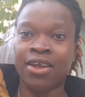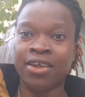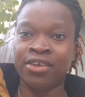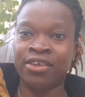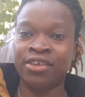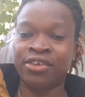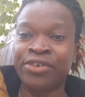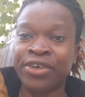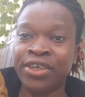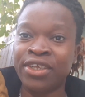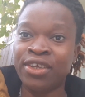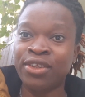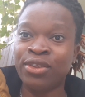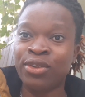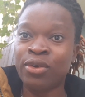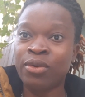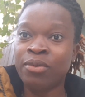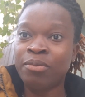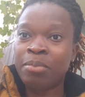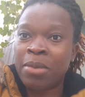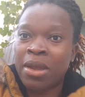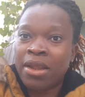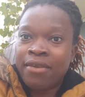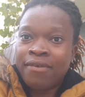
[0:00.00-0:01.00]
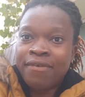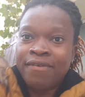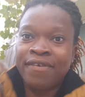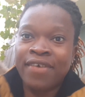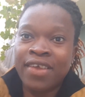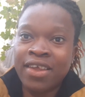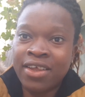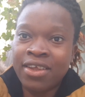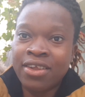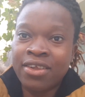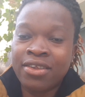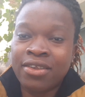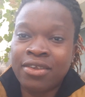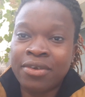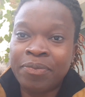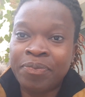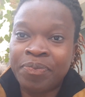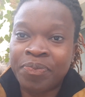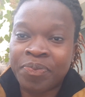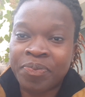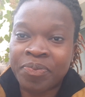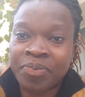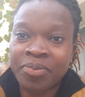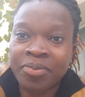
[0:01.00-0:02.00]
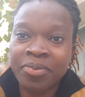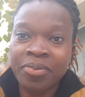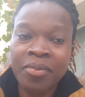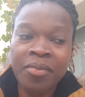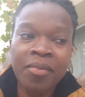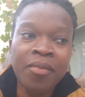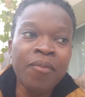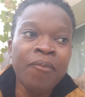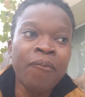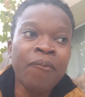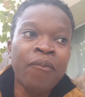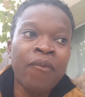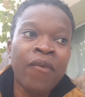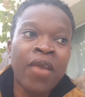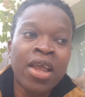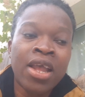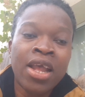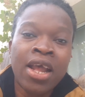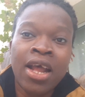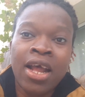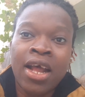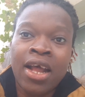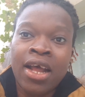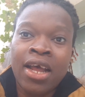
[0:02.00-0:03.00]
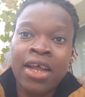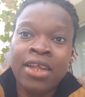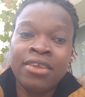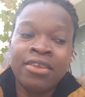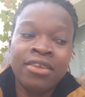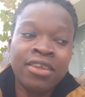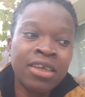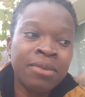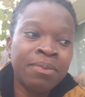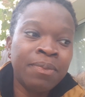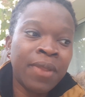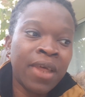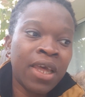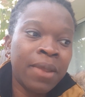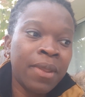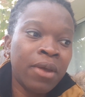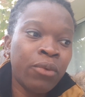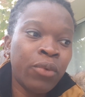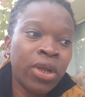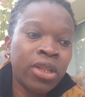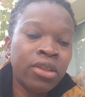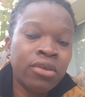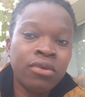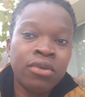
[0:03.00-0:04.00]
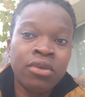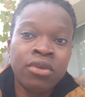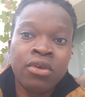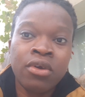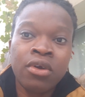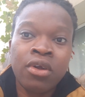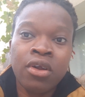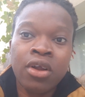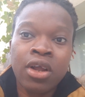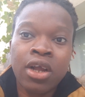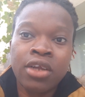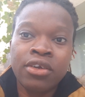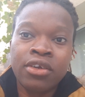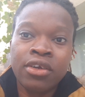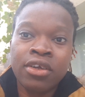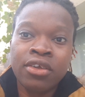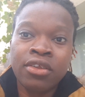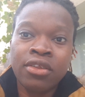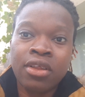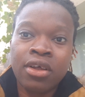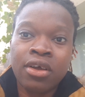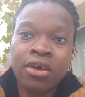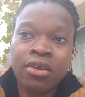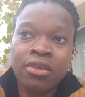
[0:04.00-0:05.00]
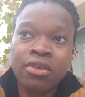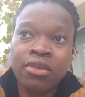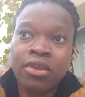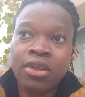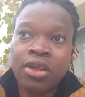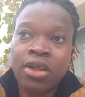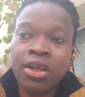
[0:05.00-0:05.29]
straight into Matt's face. And at the same time, he went into the garage and started